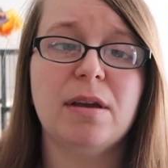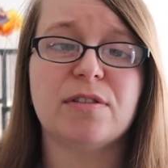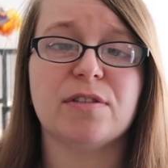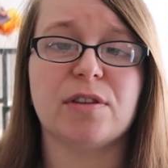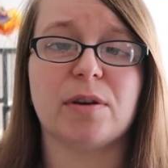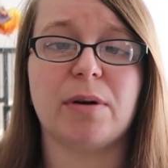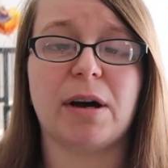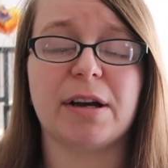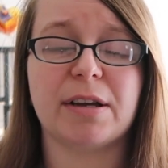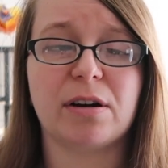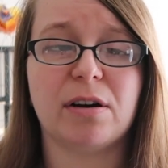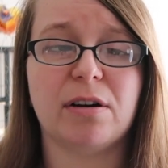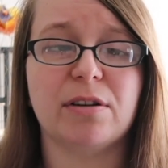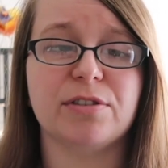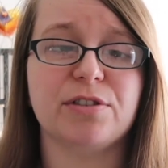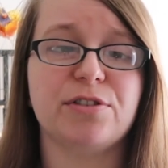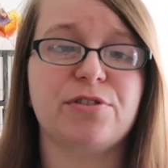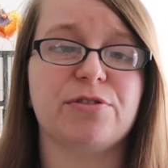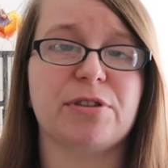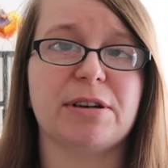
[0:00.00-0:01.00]
So I
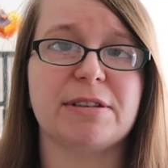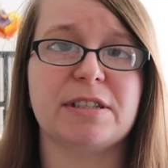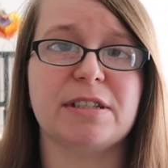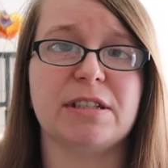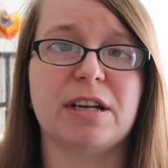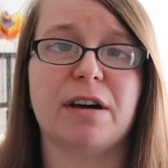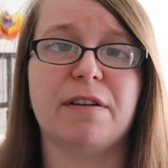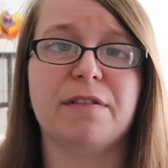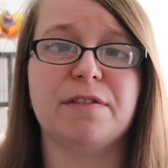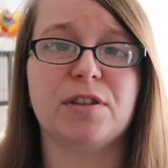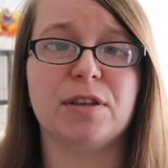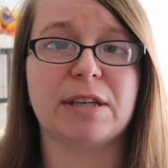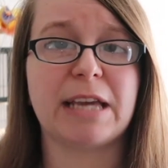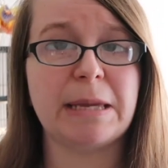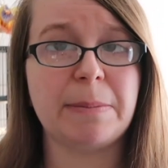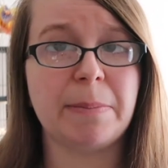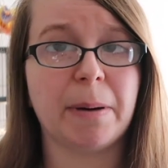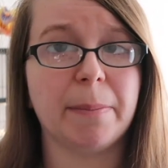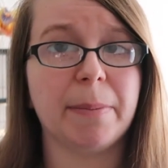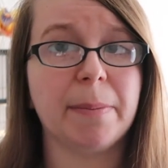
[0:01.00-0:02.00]
can't stress enough to
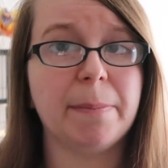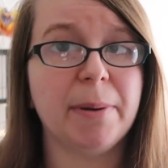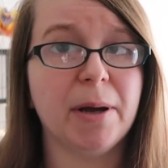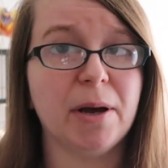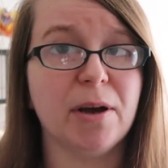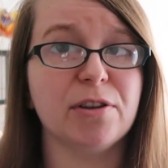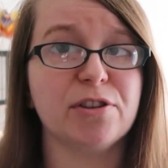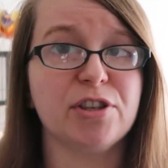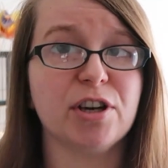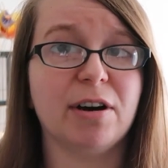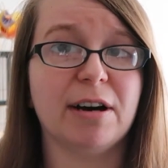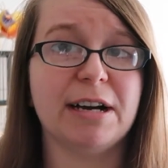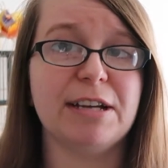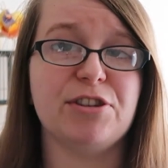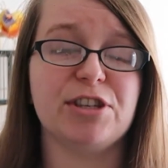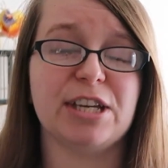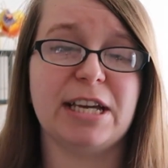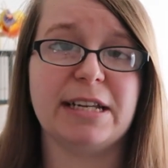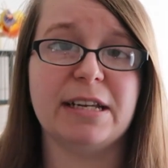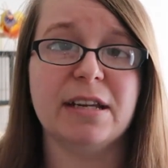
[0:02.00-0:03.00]
keep up perch
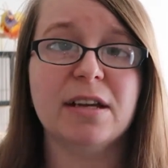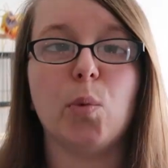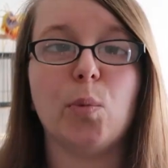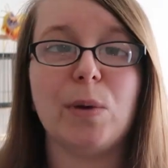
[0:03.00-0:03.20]
hygiene.